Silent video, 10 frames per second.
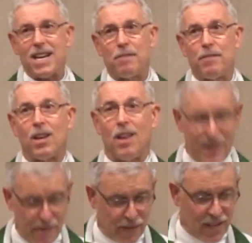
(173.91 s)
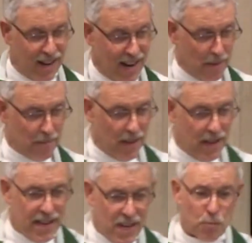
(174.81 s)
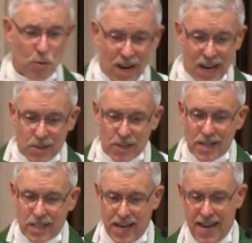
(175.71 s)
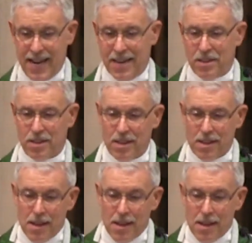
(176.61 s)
of a lifetime. It was a 10.